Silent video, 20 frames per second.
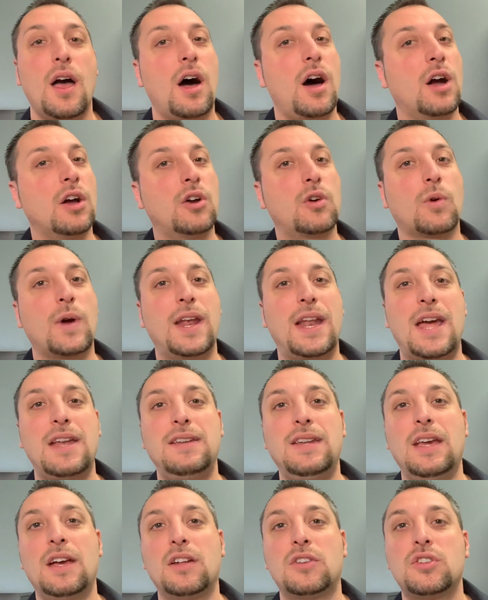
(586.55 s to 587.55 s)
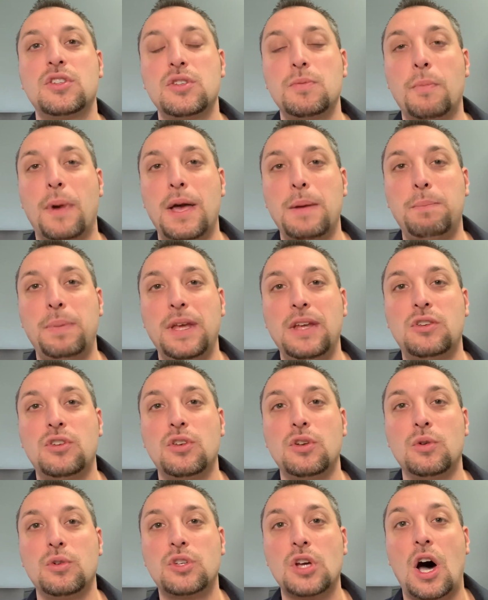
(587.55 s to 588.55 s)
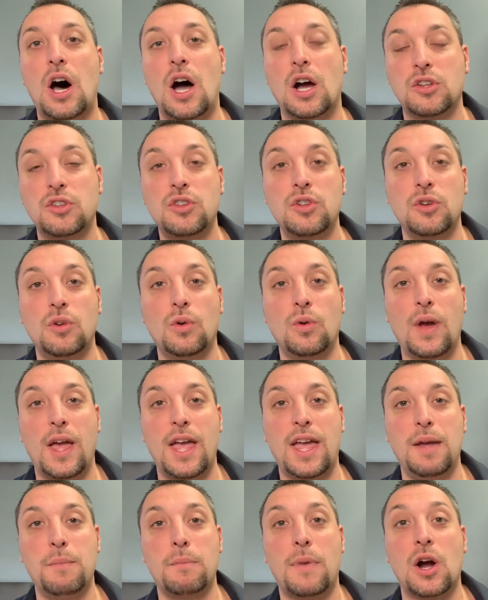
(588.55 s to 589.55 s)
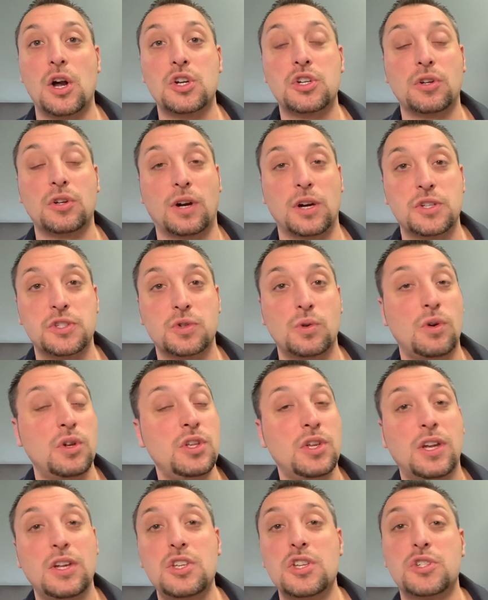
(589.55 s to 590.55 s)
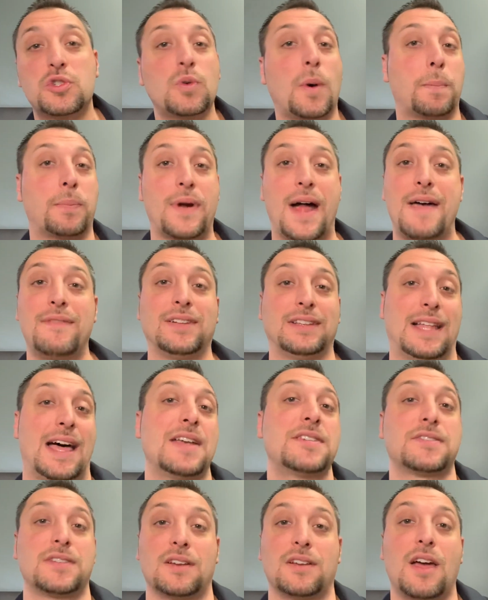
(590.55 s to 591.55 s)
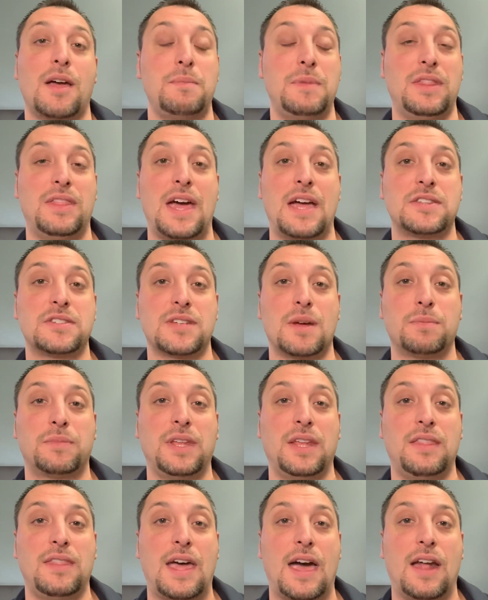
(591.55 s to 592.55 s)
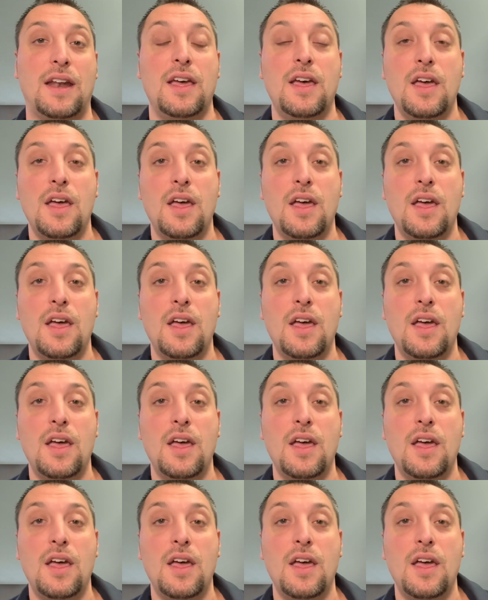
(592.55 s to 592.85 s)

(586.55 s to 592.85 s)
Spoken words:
a great idea might be to talk to a martial arts school, and you could just do a private lesson. I mean, that's something that